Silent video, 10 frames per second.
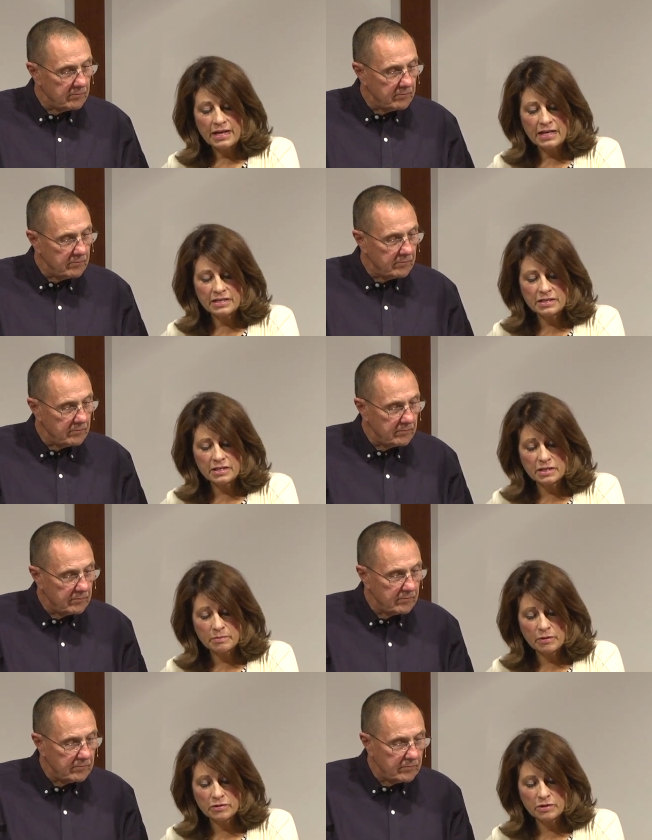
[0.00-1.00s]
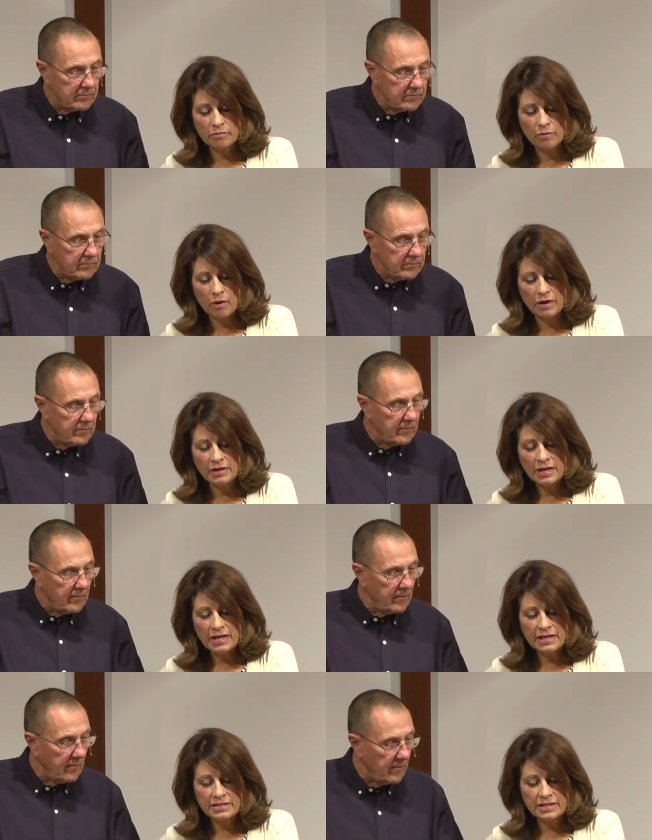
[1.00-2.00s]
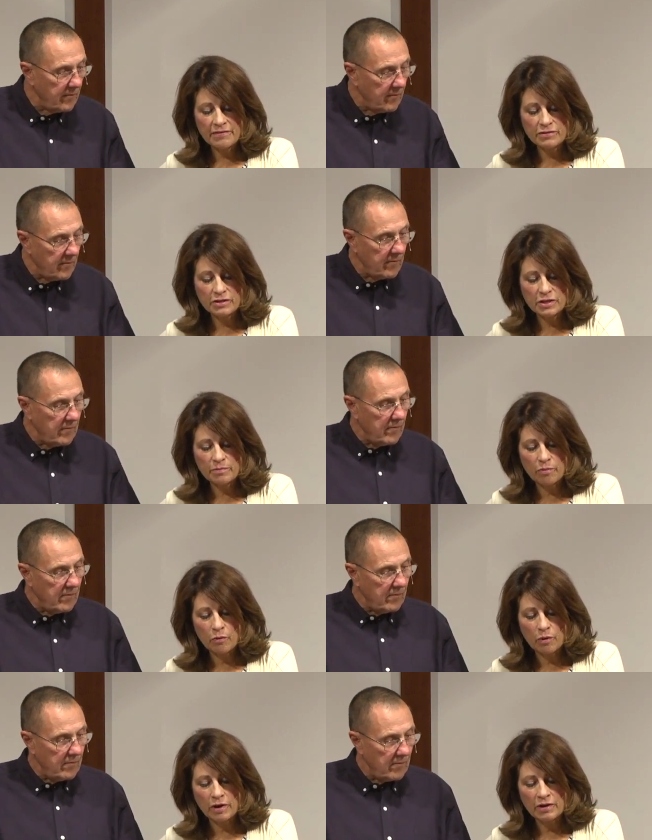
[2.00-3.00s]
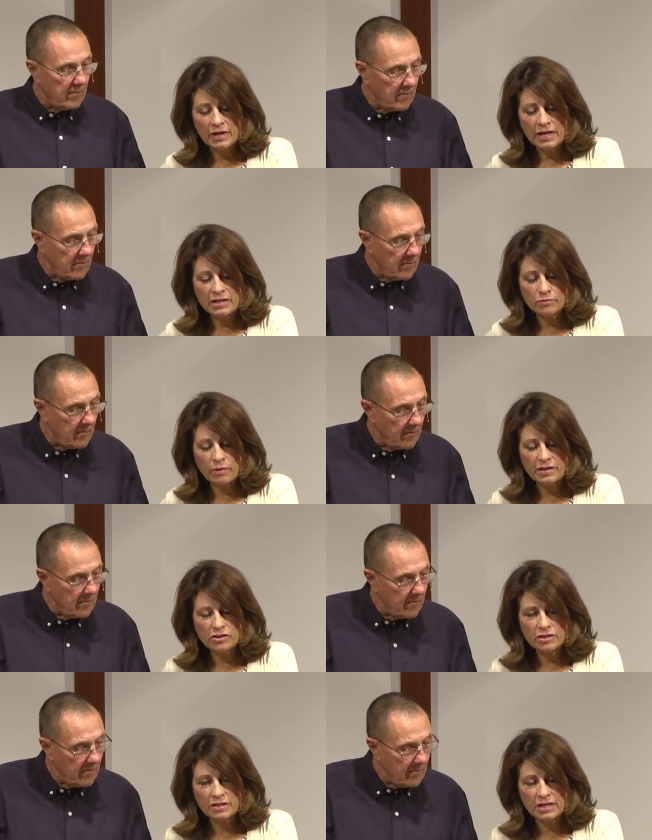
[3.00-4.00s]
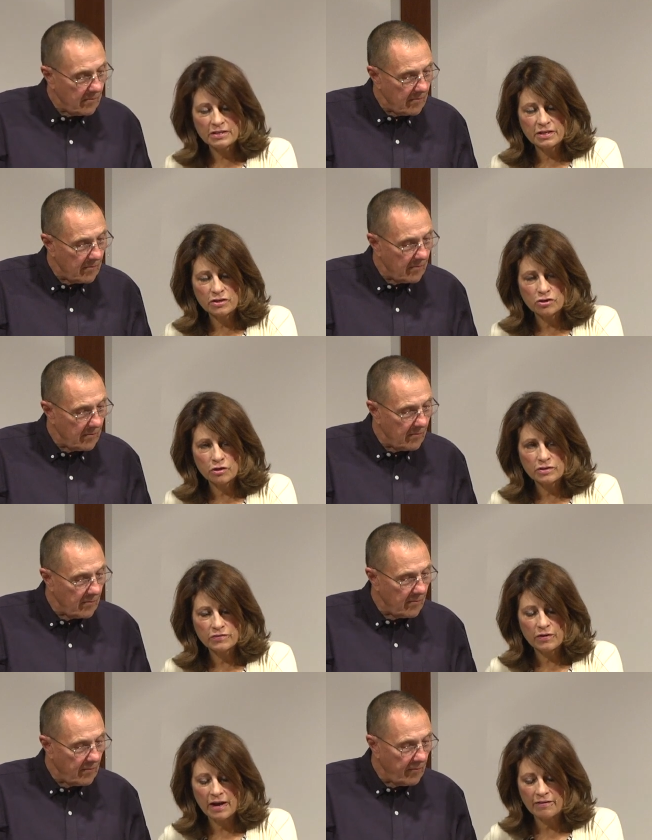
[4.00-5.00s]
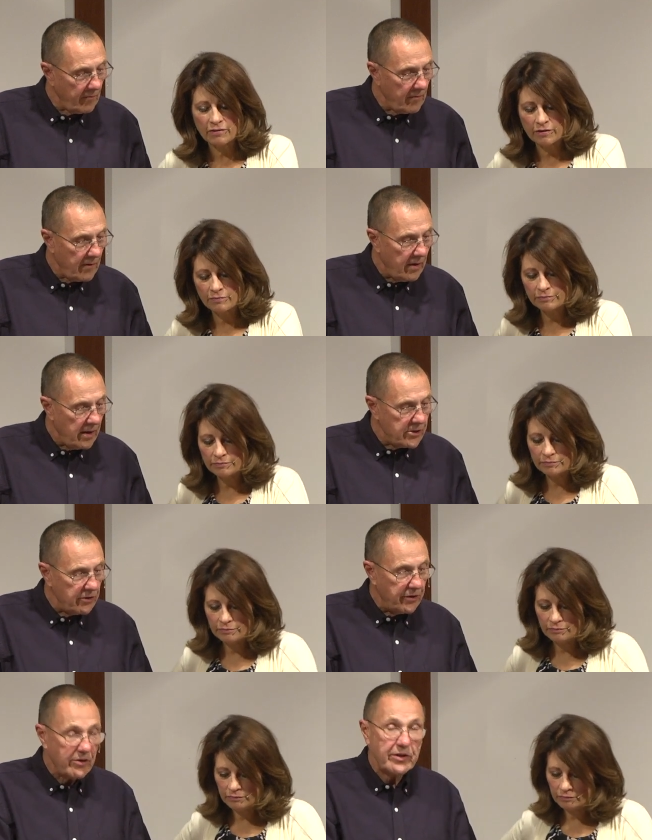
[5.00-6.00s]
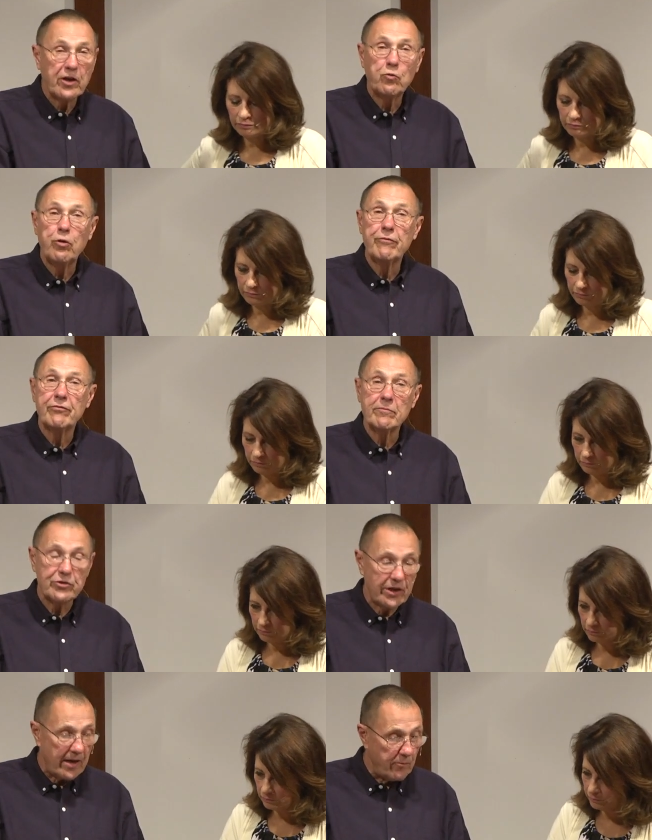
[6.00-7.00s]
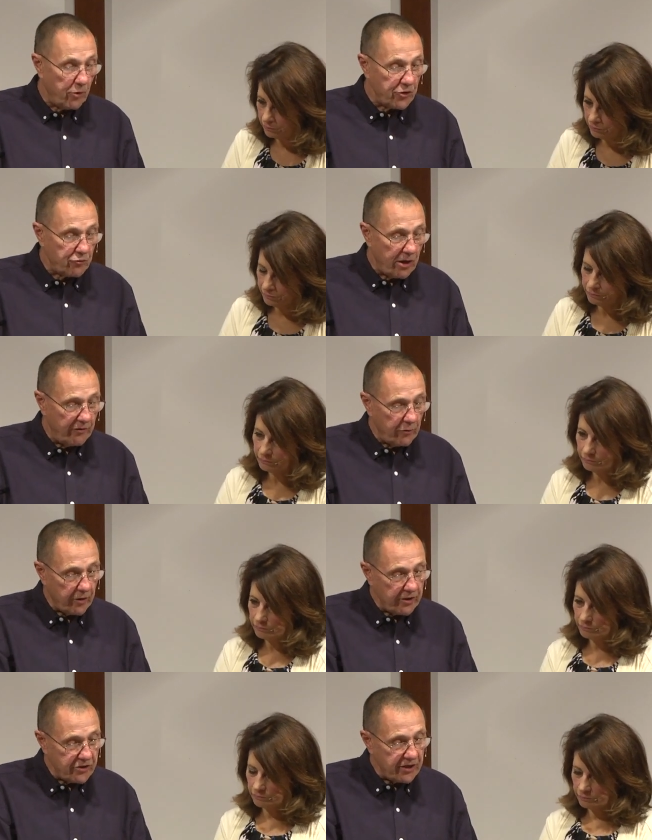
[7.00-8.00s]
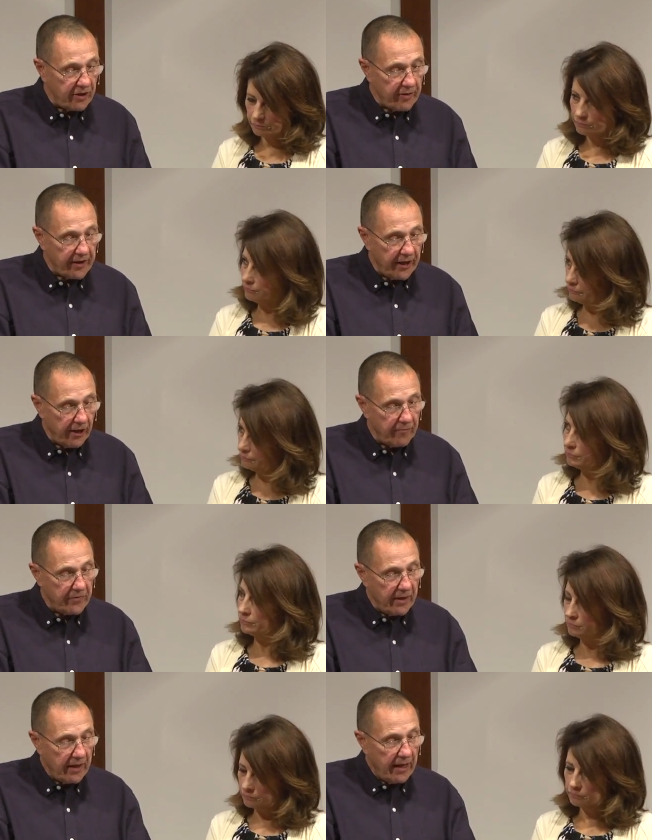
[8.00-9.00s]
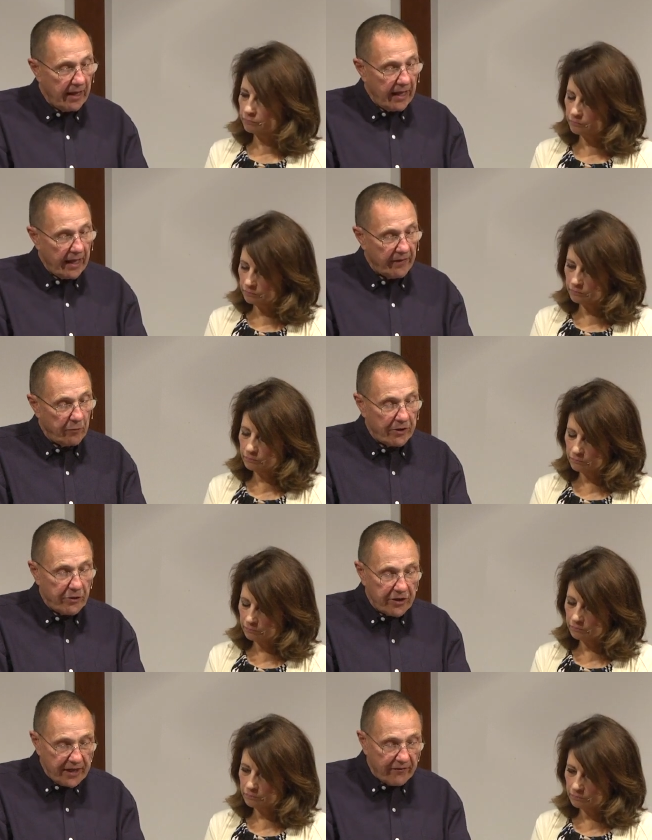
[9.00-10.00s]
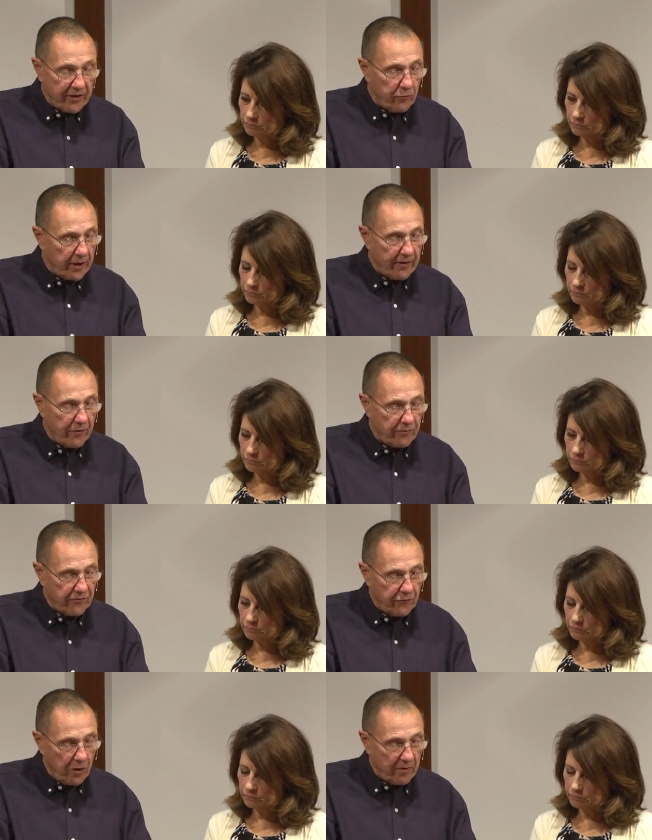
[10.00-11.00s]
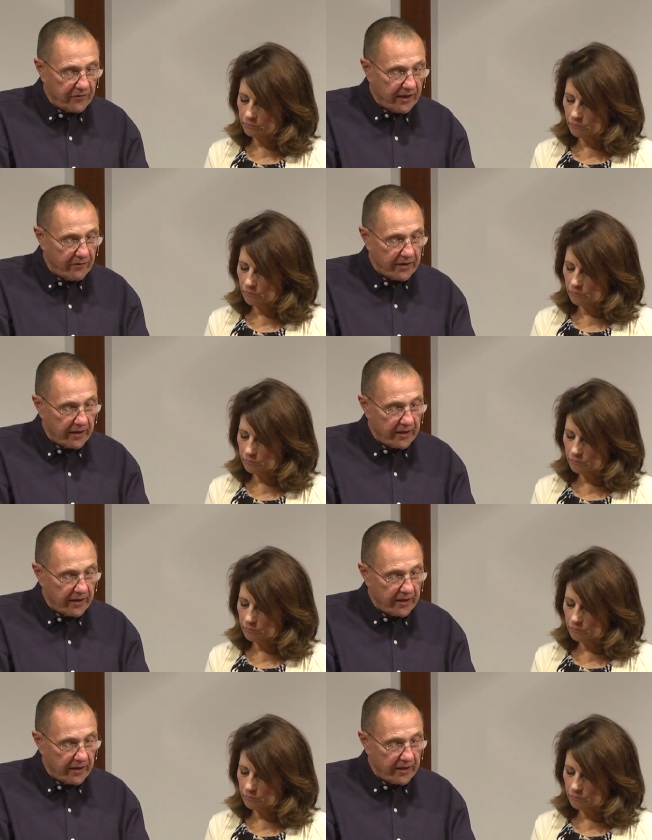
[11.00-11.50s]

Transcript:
Speaker 1: He is dispersed abroad, He is given to the poor, His righteousness endures forever.
Speaker 2: So there's that quote from Psalm 112 that we're considering here. And that when you're giving, whatever form of giving